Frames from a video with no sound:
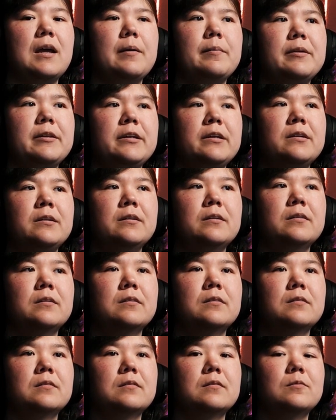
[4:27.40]
Amity?
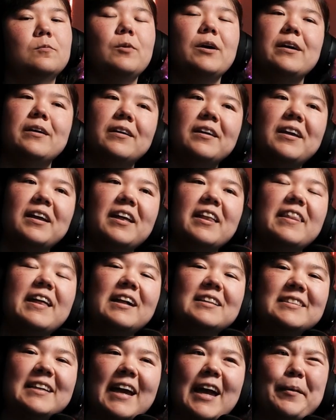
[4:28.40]
Wait,
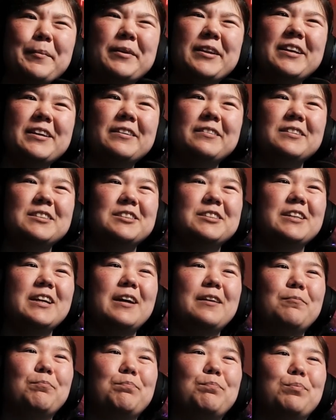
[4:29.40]
that's Amity? She
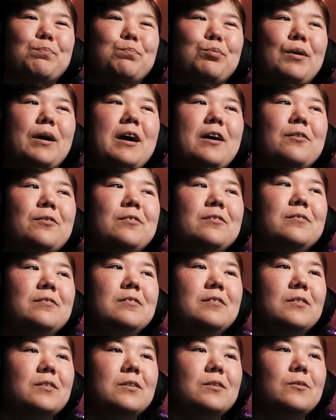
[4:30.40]
had
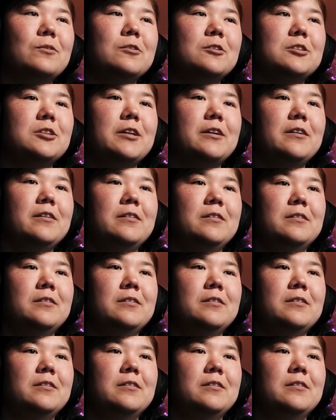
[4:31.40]
brown, orange hair.